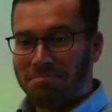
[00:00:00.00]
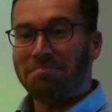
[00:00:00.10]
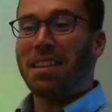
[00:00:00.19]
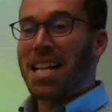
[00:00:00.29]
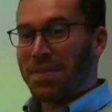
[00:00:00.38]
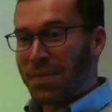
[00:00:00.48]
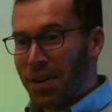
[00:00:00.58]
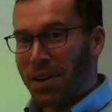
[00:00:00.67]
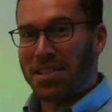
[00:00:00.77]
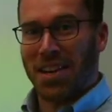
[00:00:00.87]
that's
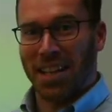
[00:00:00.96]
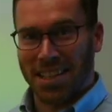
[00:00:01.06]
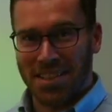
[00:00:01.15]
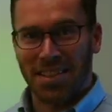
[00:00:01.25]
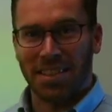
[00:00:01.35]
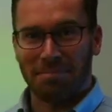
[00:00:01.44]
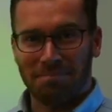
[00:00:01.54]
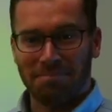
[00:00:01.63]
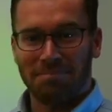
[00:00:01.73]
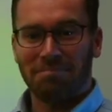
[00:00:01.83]
very challenging.
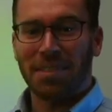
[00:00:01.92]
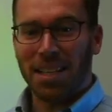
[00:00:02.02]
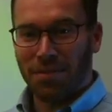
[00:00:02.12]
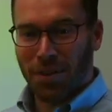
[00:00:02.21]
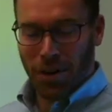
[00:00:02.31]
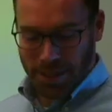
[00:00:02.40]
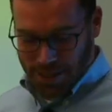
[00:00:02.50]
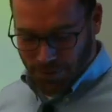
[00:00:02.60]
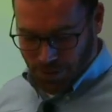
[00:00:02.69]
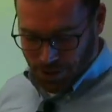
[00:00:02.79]
That's very
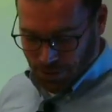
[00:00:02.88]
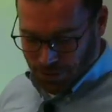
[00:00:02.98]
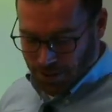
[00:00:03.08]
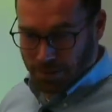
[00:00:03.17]
difficult.